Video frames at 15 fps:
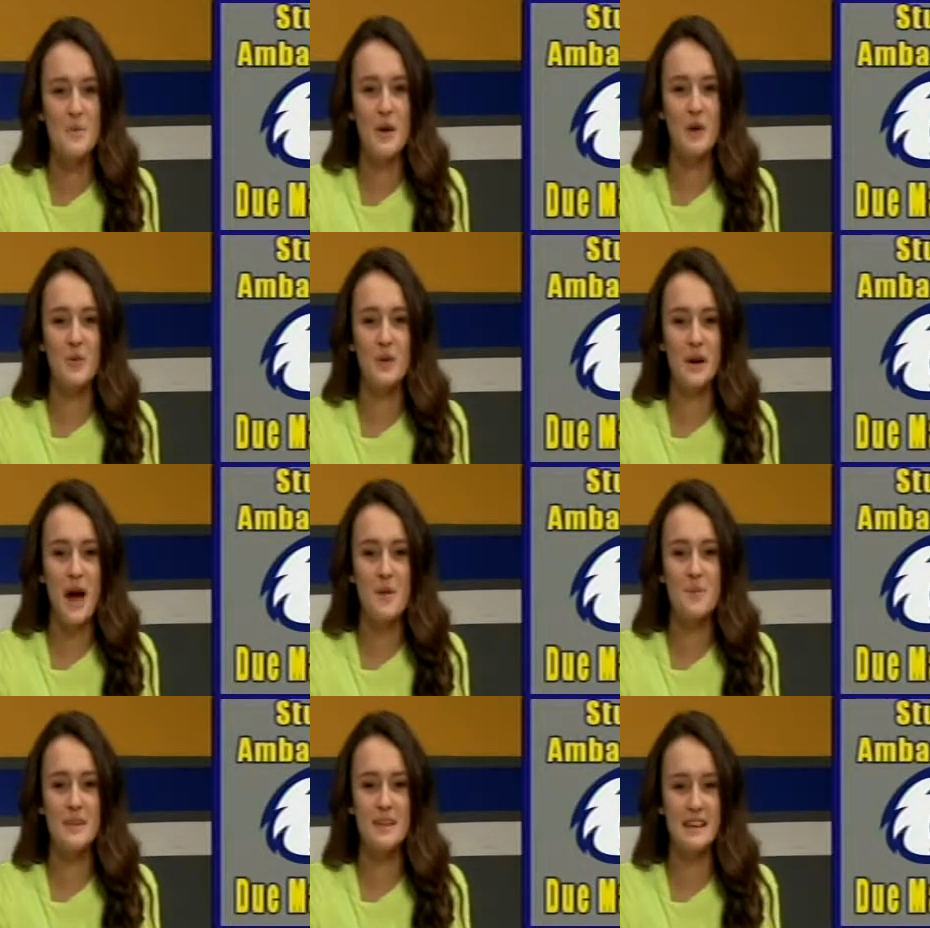Pick one
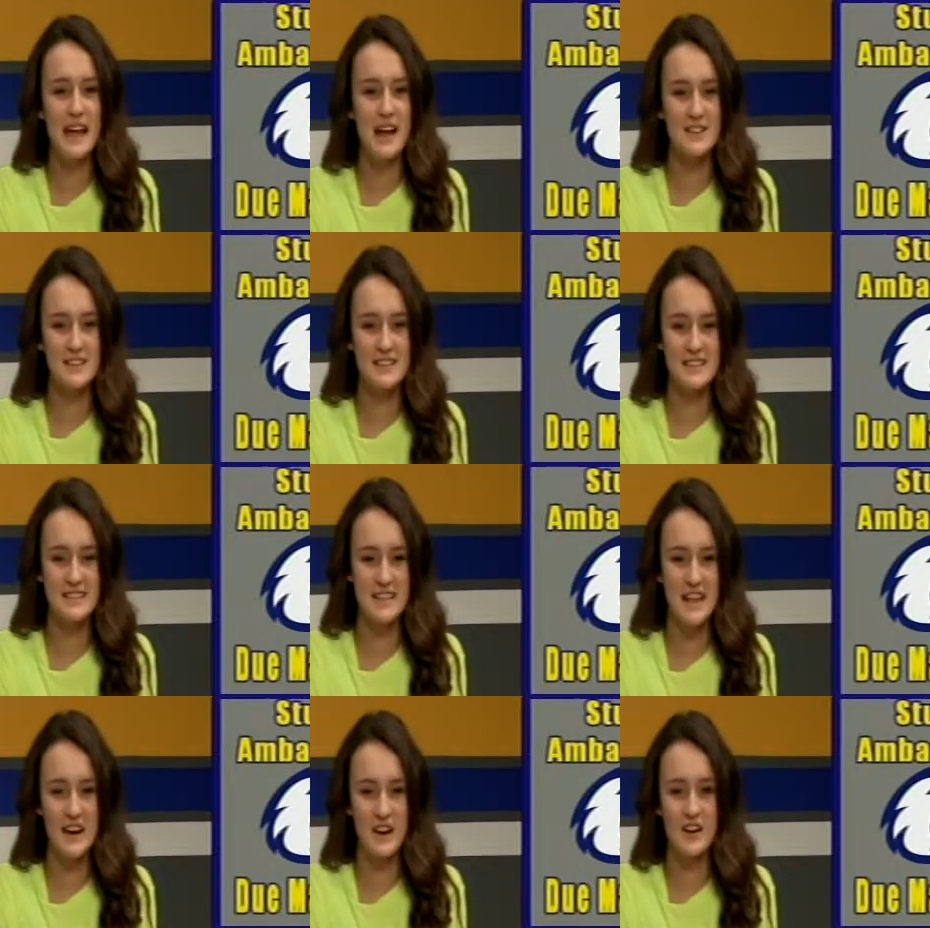up in the Counseling
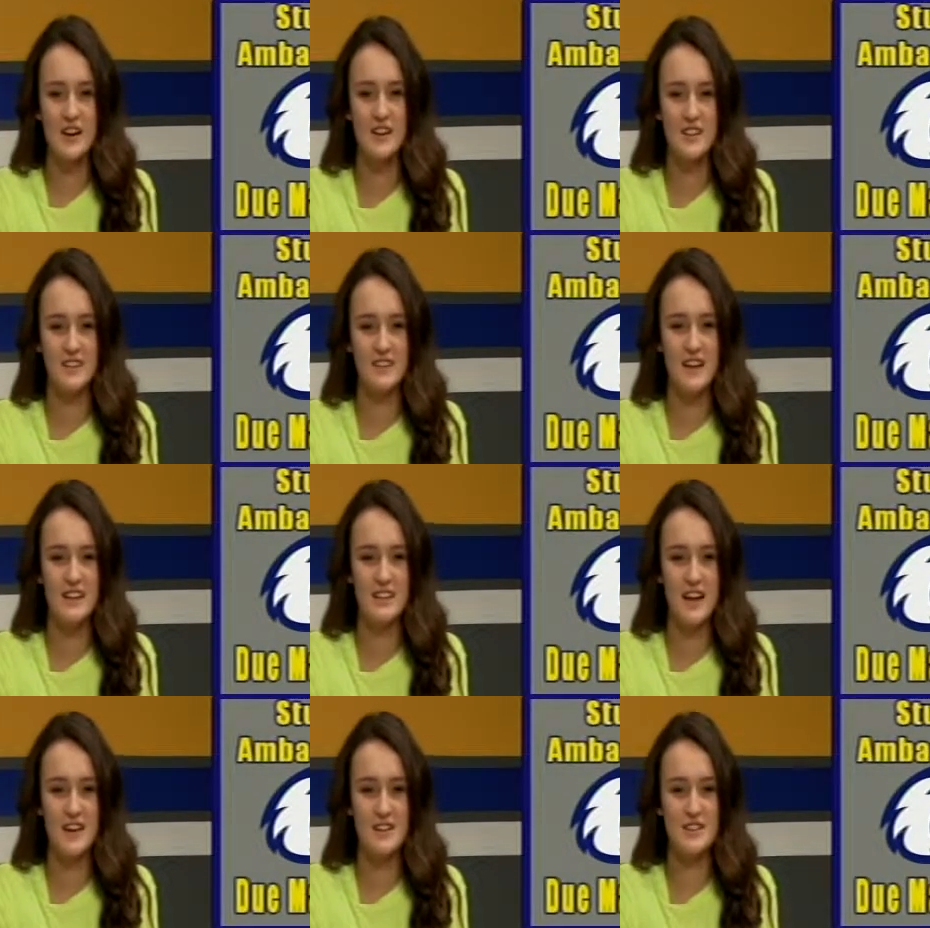Center. The
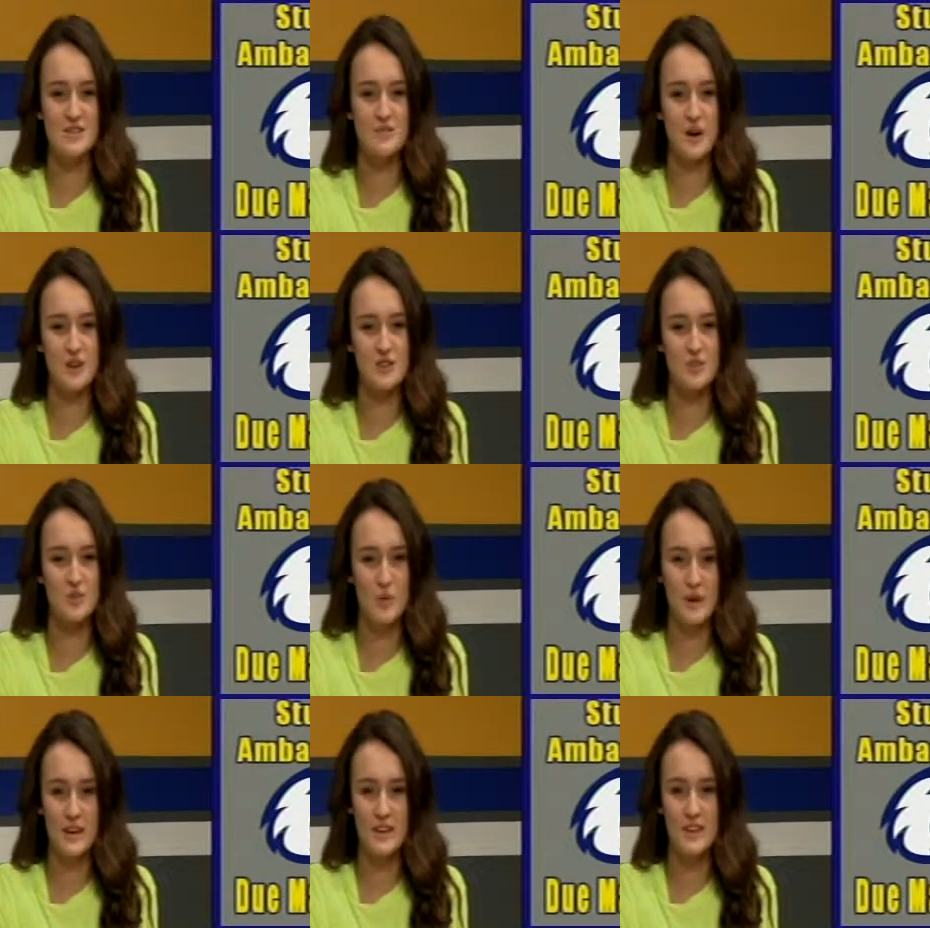deadline is March
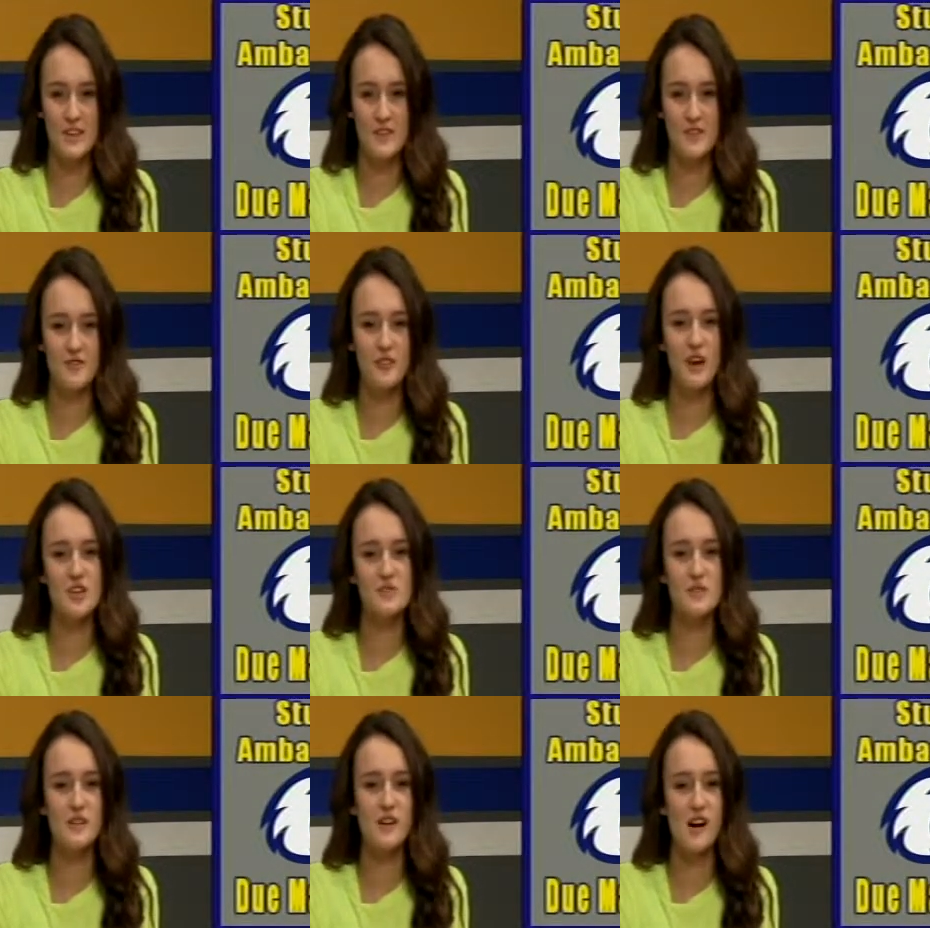20th.
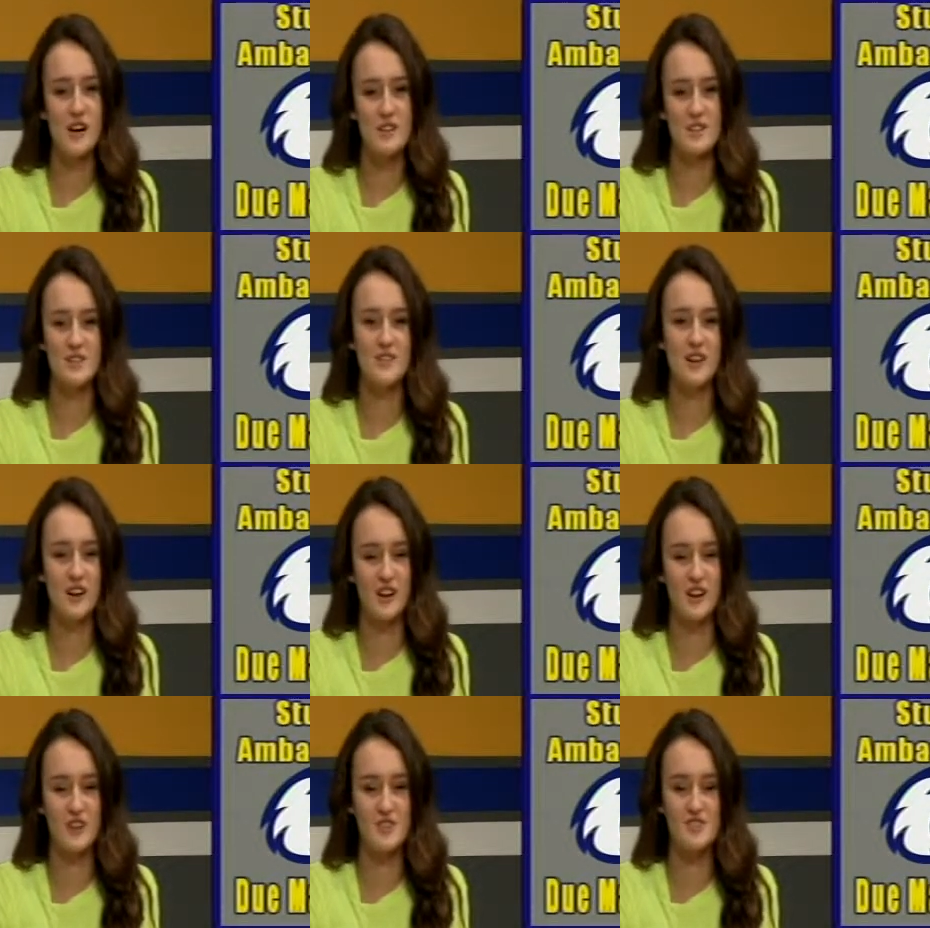Freshmen are also
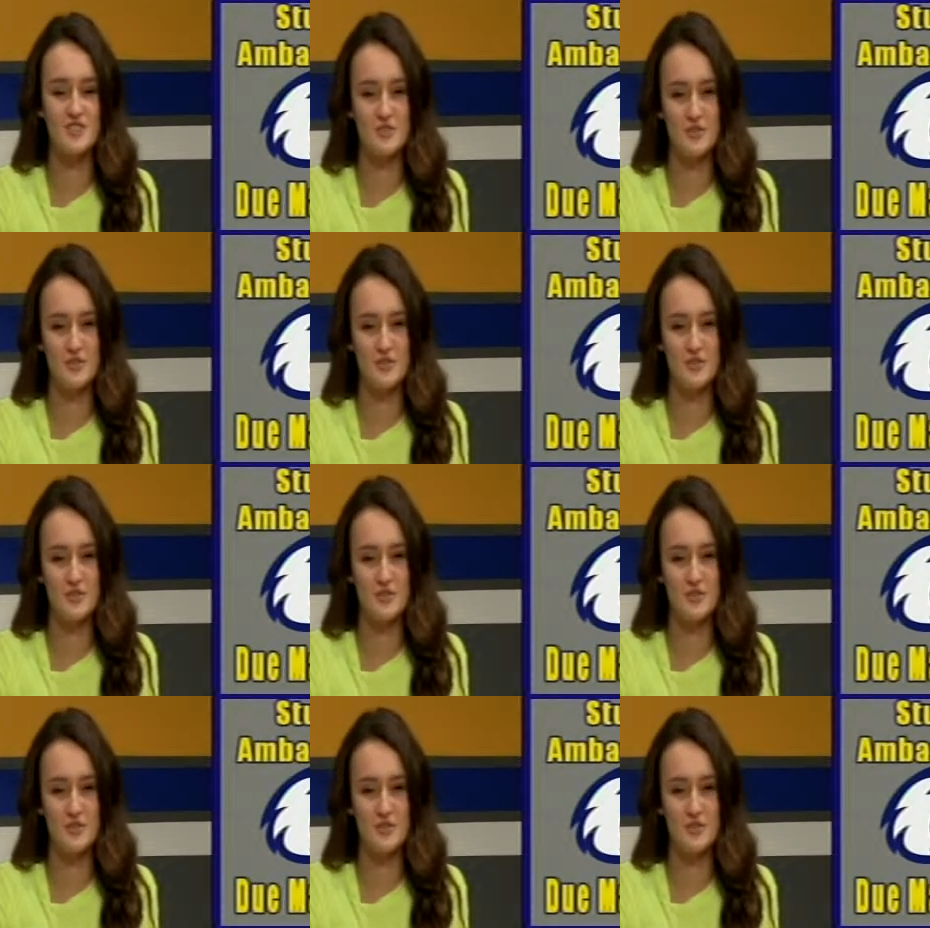encouraged to